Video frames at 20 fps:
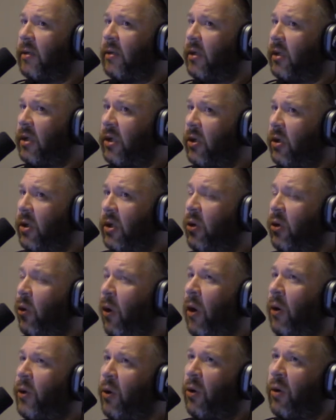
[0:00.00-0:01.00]
you
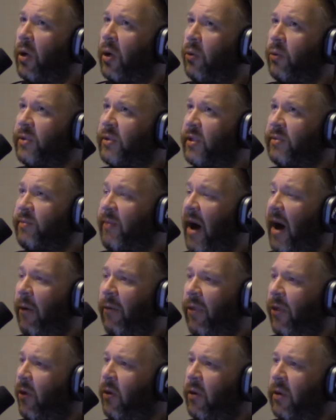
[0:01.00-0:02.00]
all you heard was his
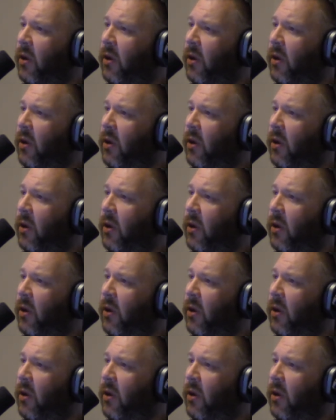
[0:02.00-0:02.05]
mouth,